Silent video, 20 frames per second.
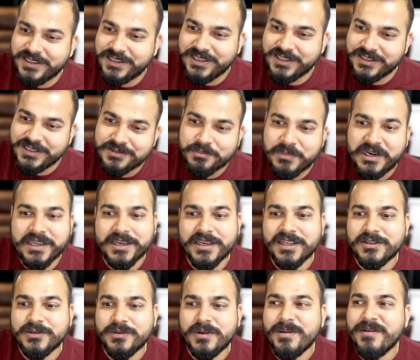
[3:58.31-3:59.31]
I think this
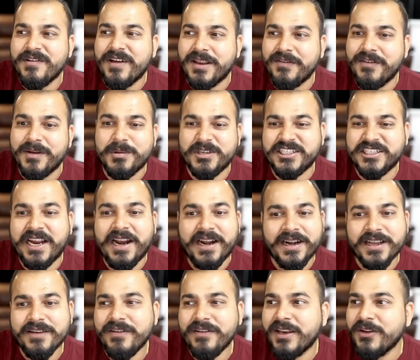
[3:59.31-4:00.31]
materials will be very, very much
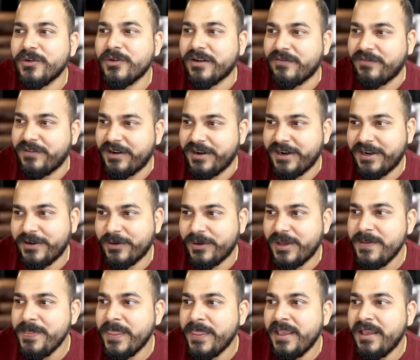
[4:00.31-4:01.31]
handy when you refer it.
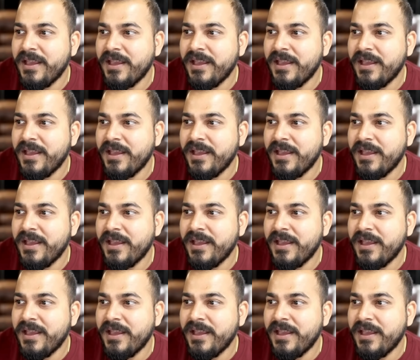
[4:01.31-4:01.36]
Okay.